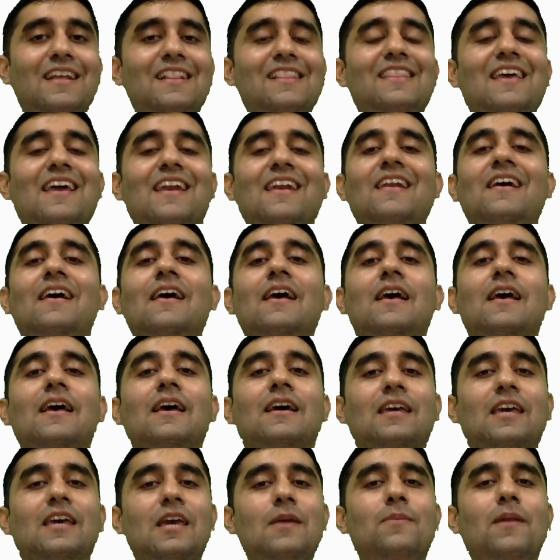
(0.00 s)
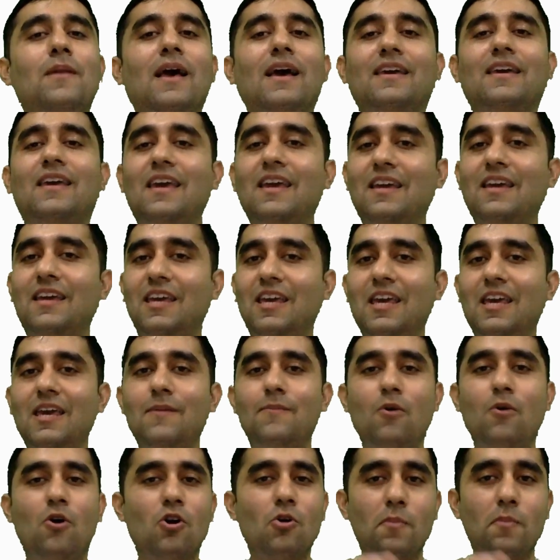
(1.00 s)
Till then, keep liking,
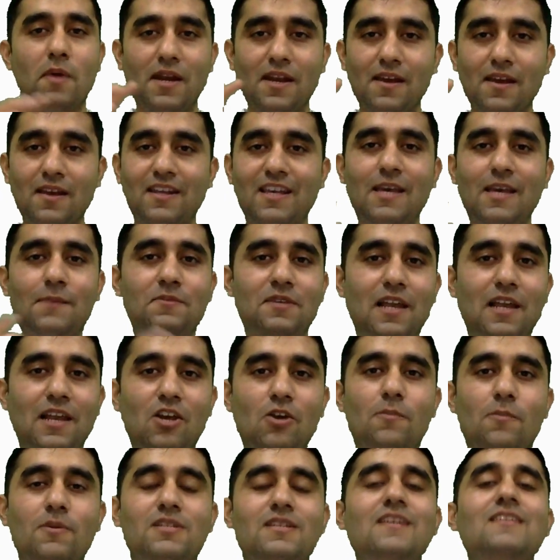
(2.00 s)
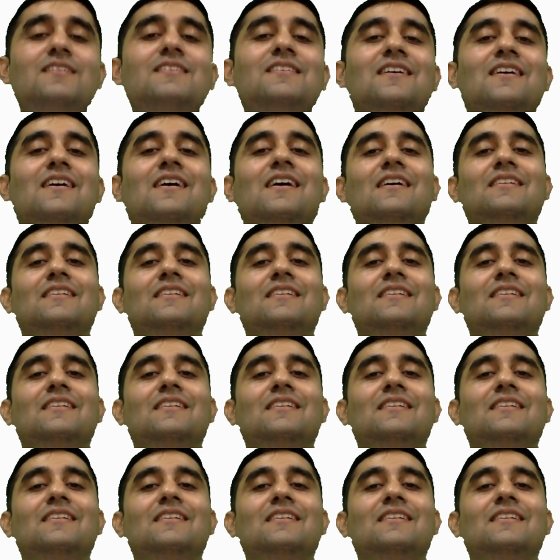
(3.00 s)
keep automating, keep scaling your business.